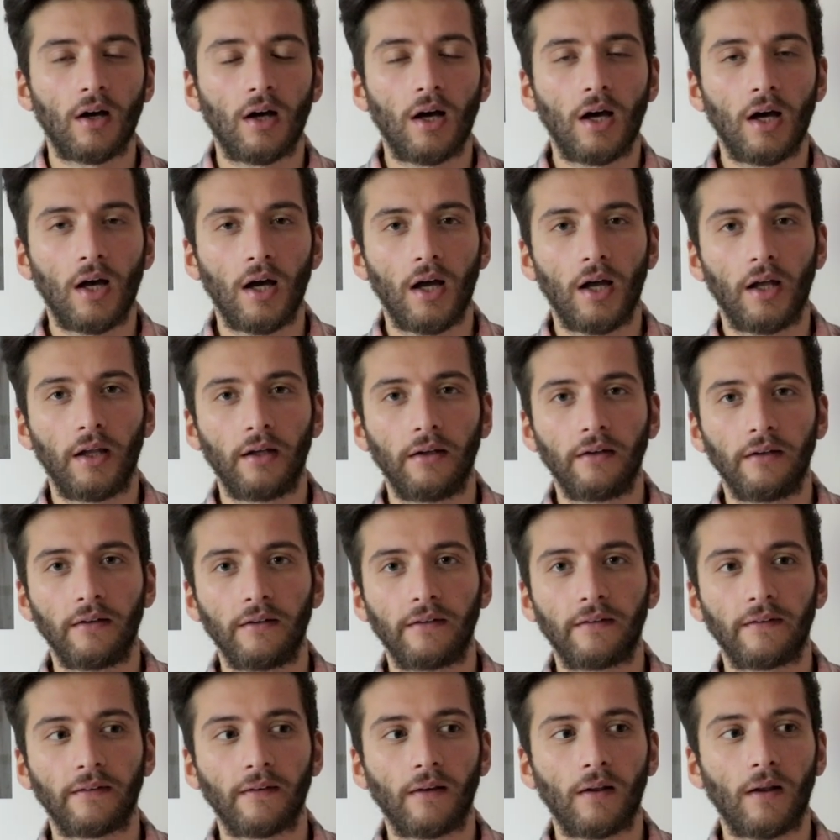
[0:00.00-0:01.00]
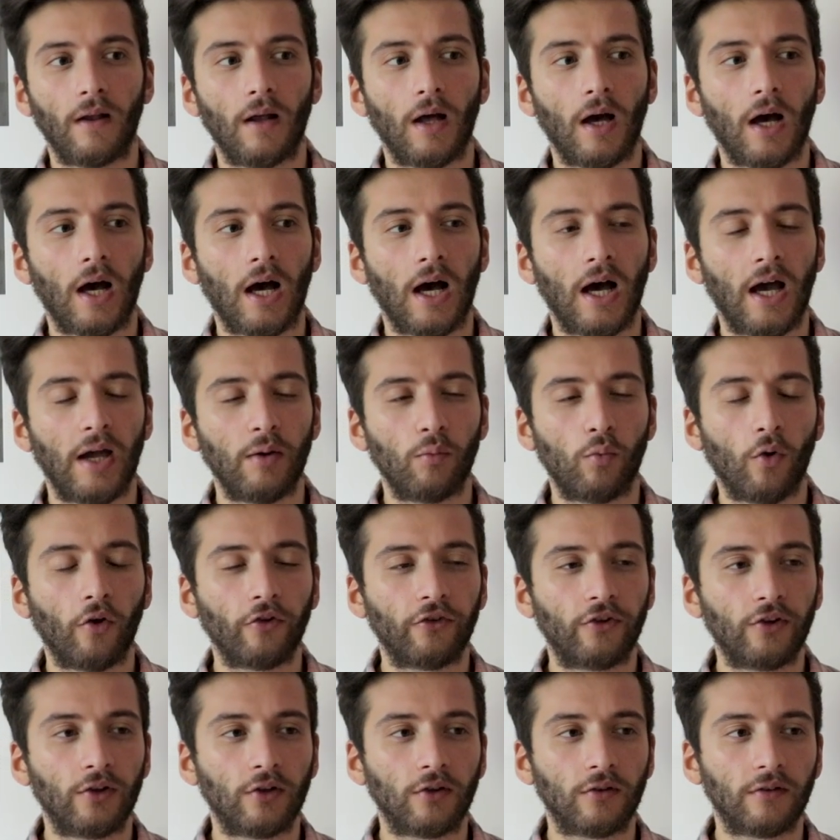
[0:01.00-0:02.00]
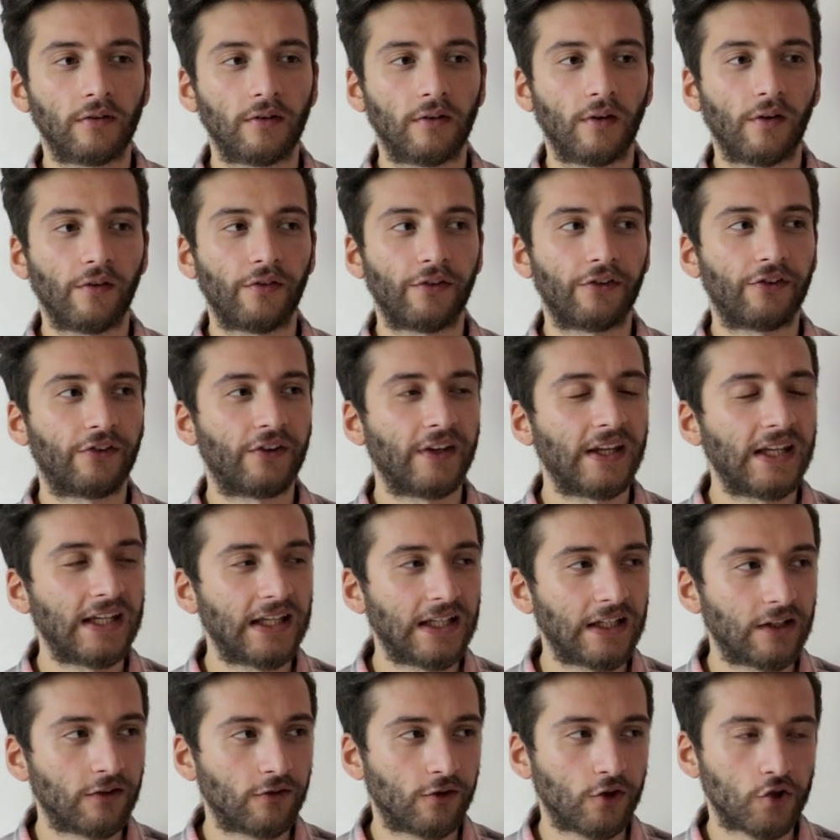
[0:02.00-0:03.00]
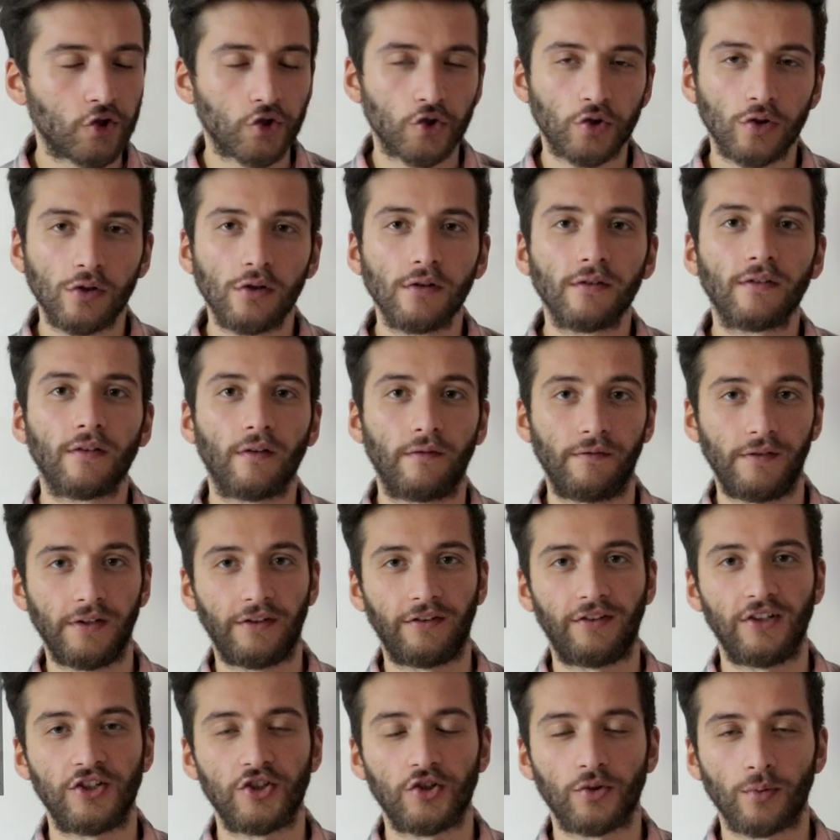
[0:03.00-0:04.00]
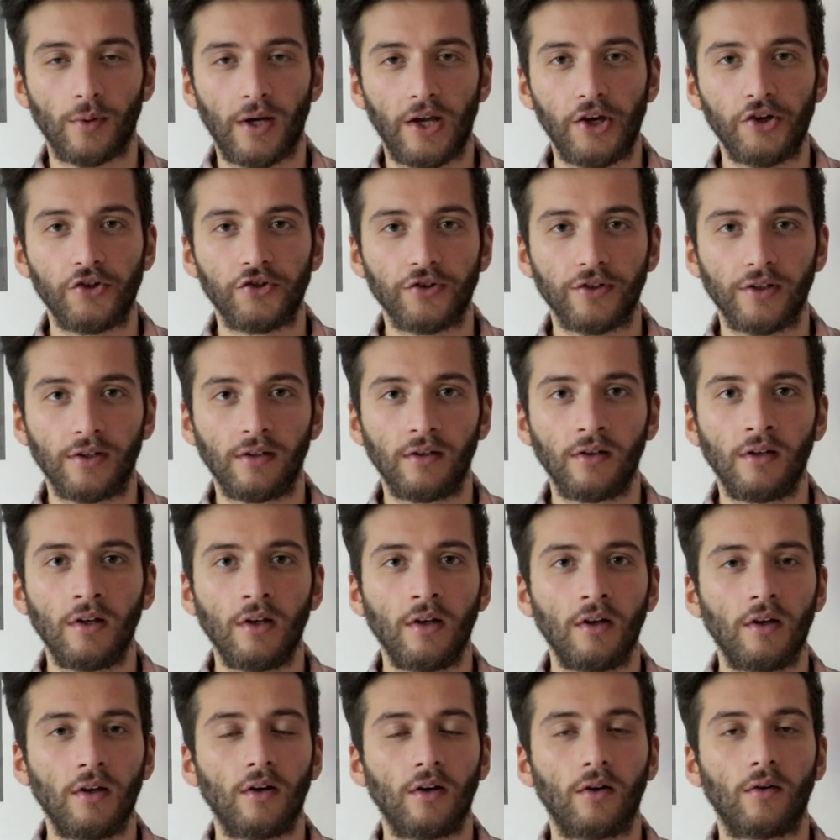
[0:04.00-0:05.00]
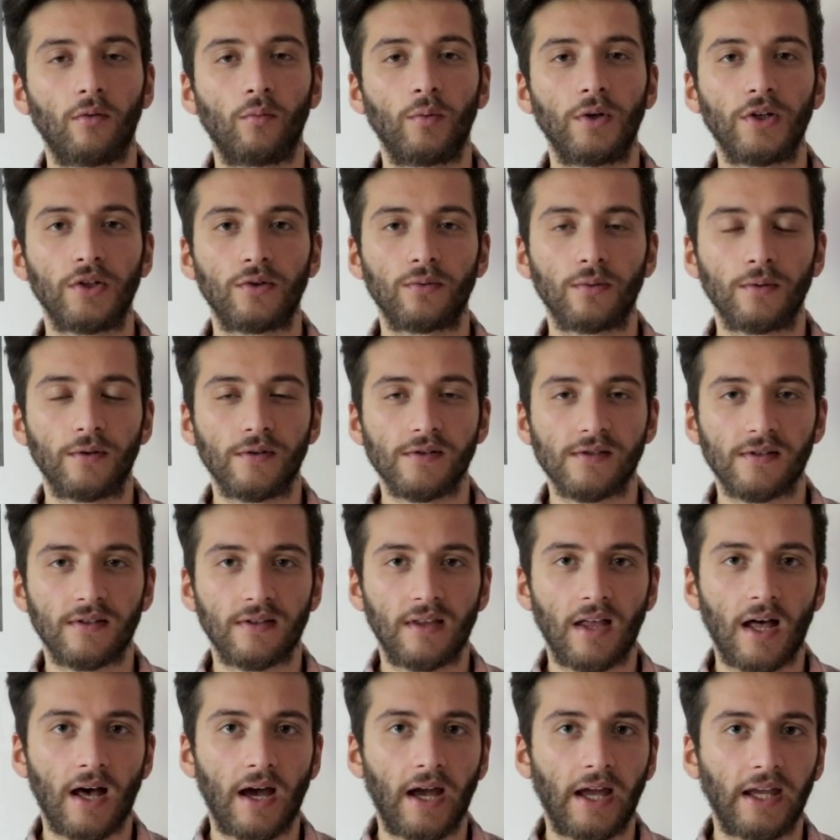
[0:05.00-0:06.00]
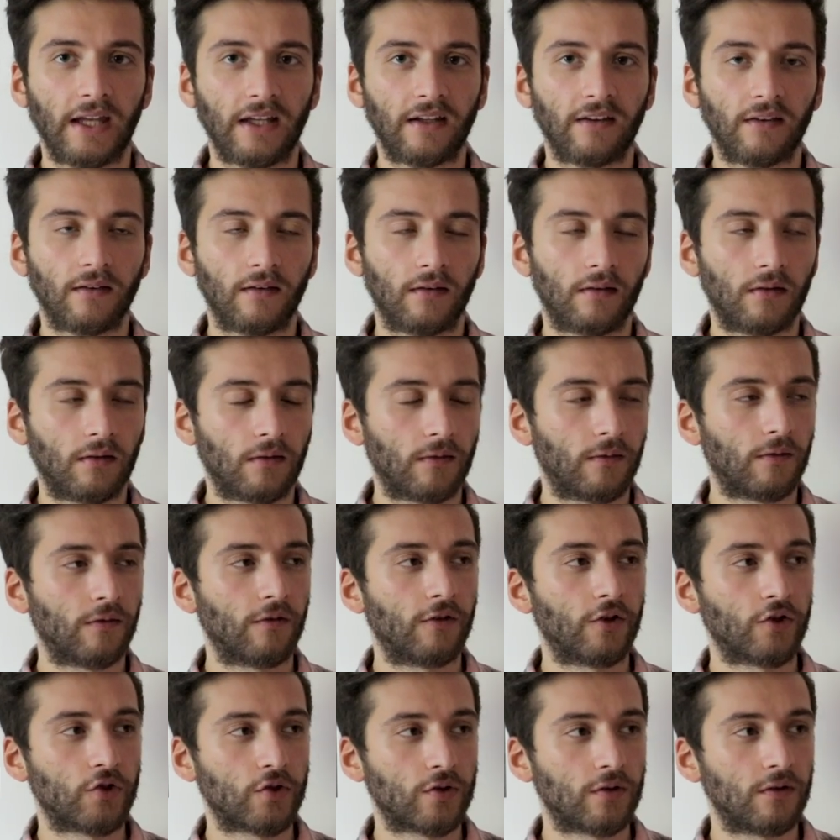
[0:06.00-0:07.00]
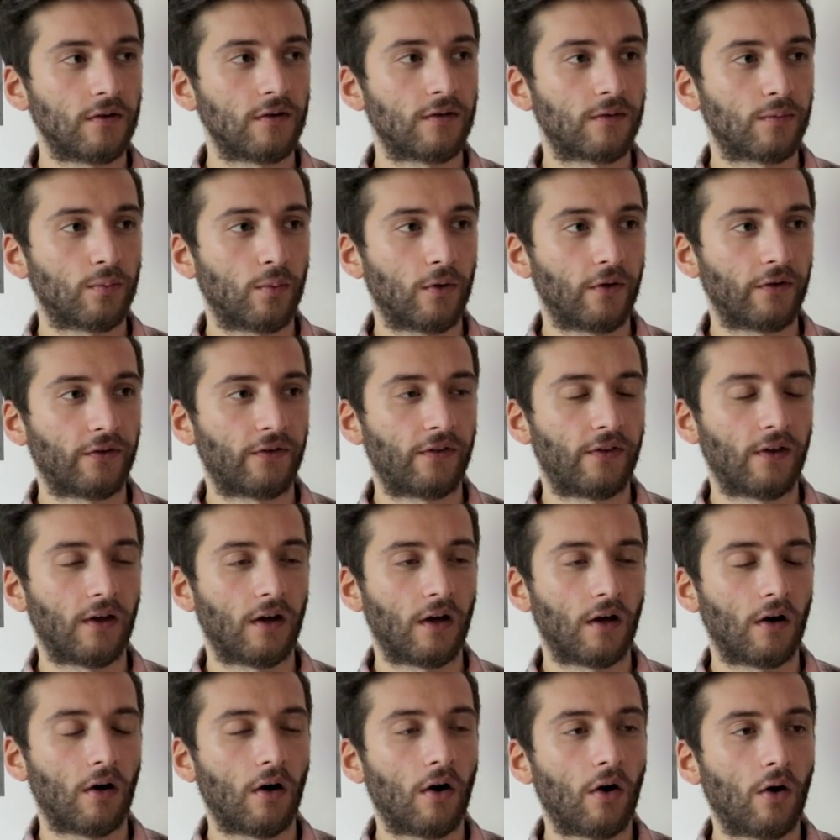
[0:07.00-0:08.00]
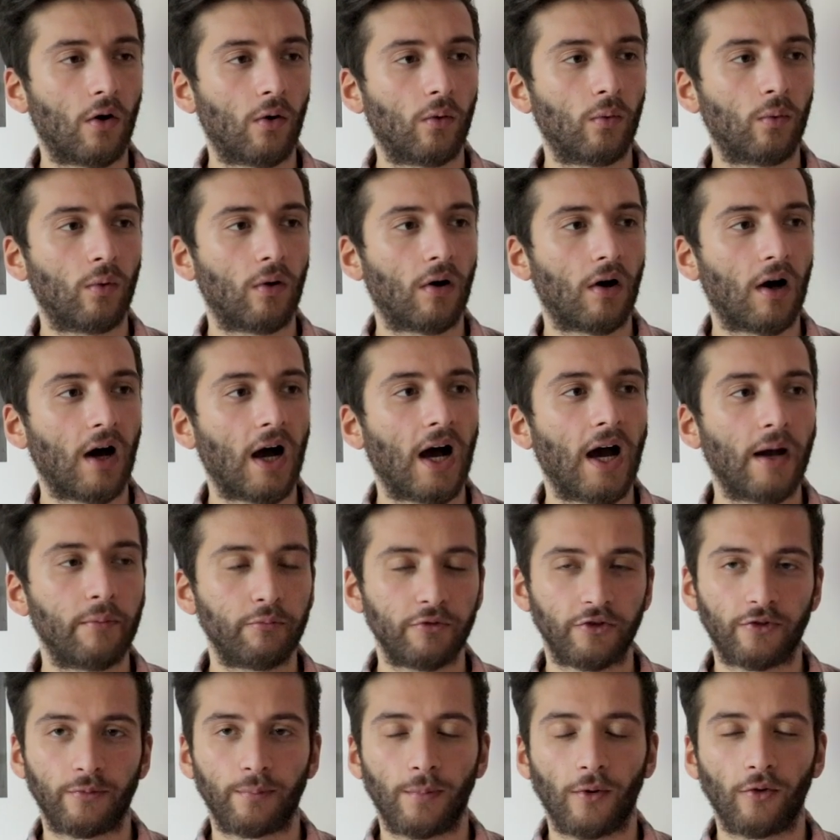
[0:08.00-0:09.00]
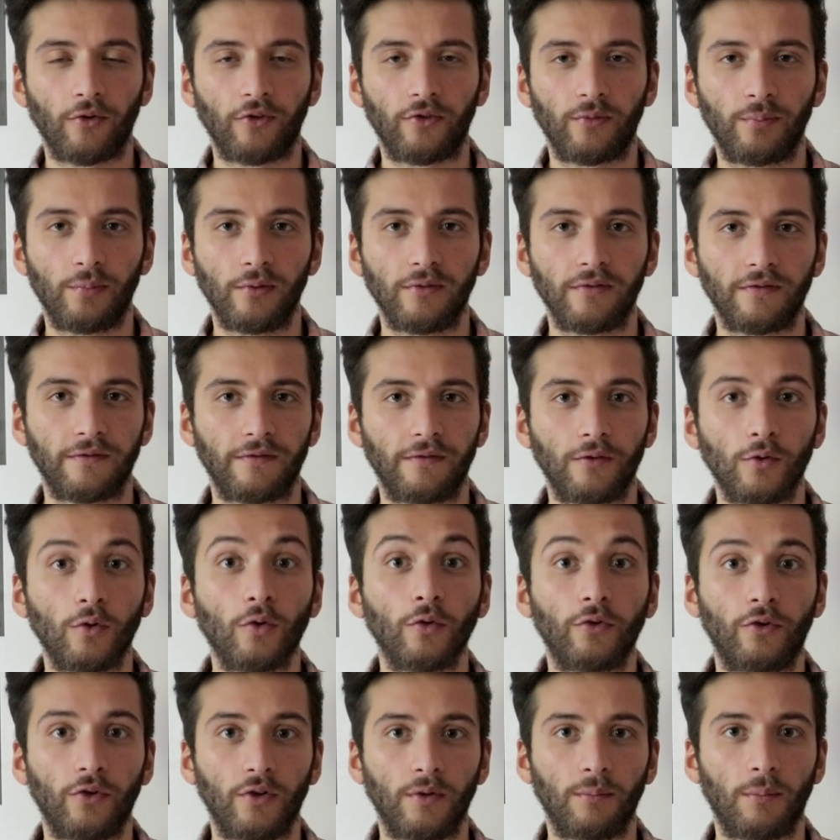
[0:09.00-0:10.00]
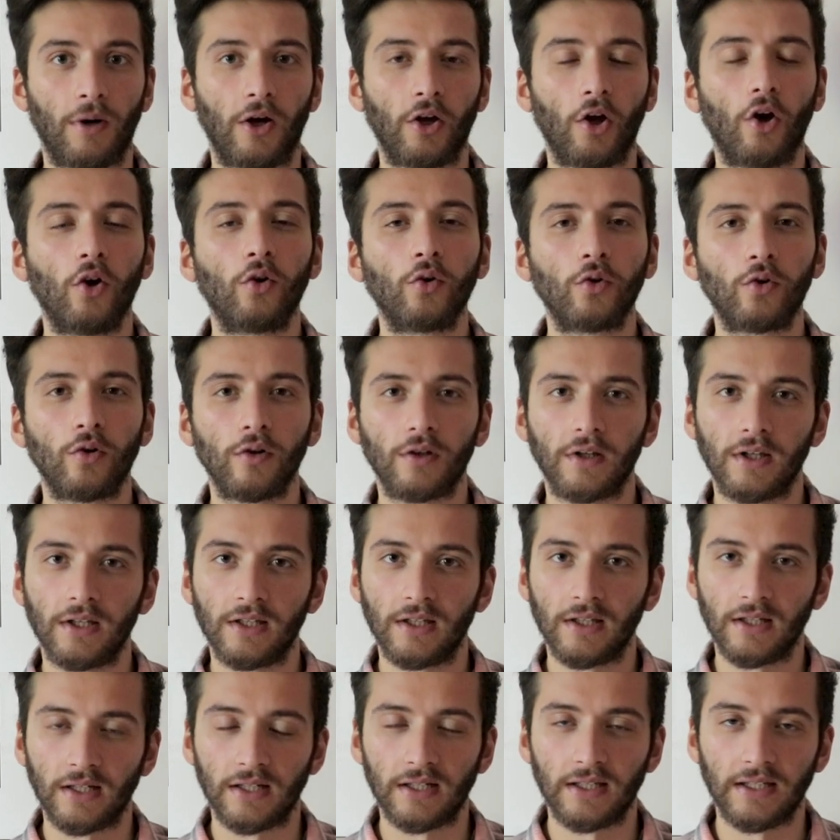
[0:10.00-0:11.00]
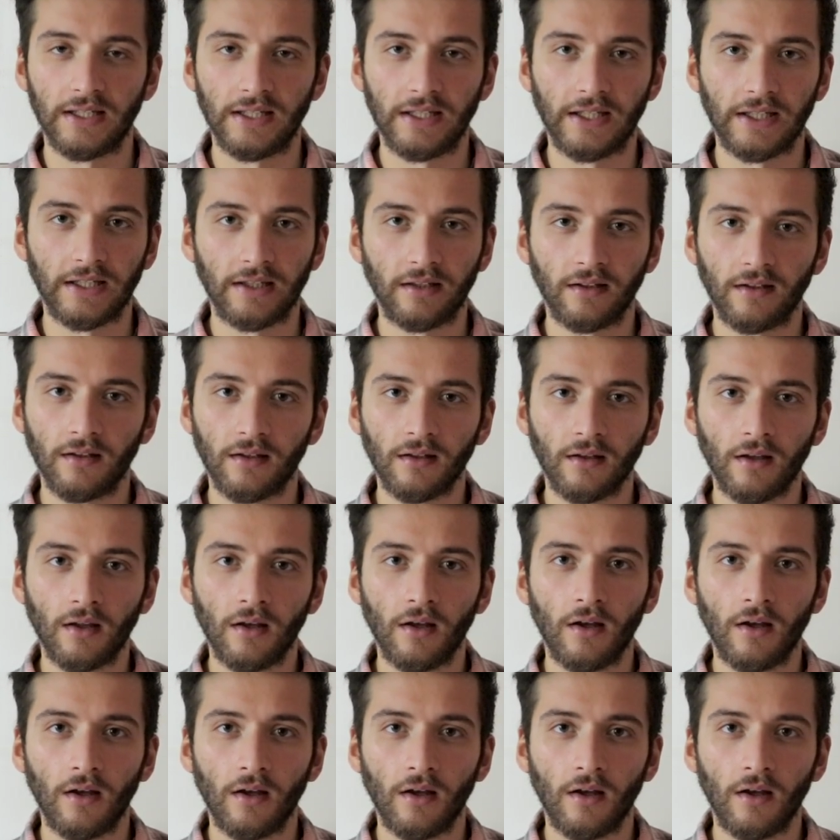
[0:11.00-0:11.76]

And I wasn't seeing the truth of the situation, which was like, the truth was that, oh, I'm responsible for doing my own cooking and cleaning.